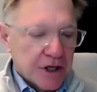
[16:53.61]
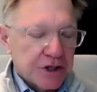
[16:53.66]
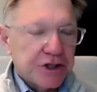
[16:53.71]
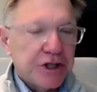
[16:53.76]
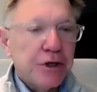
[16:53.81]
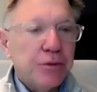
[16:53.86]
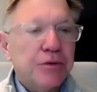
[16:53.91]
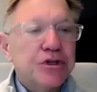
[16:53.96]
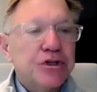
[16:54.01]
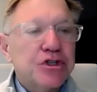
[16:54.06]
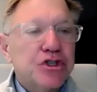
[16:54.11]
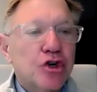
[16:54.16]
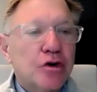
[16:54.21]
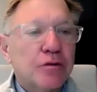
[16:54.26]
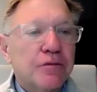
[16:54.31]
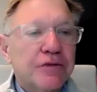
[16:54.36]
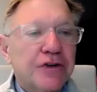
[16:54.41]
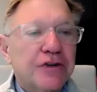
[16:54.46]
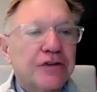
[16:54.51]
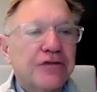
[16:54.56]
she
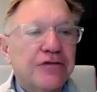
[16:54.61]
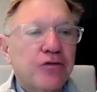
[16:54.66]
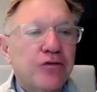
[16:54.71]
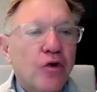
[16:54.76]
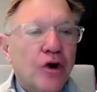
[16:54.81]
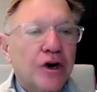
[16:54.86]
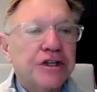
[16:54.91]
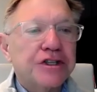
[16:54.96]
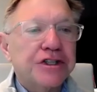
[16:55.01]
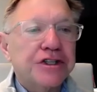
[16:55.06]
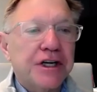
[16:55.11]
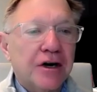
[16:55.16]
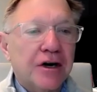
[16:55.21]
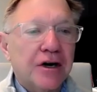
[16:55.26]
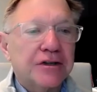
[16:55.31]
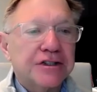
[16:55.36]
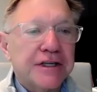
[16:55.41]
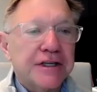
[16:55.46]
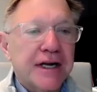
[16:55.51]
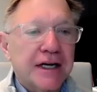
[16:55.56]
reserved the 4
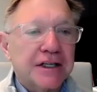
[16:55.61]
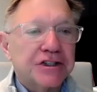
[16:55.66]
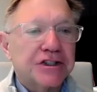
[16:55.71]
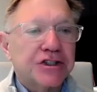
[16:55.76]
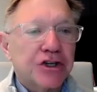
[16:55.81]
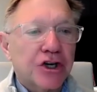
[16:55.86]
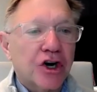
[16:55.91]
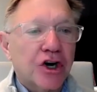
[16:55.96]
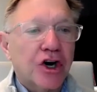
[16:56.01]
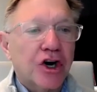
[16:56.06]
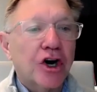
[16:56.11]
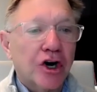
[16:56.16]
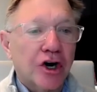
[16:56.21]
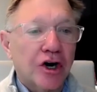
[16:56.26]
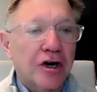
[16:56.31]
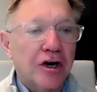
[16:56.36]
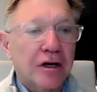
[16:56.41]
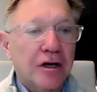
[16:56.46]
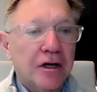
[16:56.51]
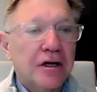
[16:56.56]
chairs next to
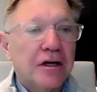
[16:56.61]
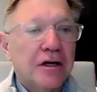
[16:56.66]
her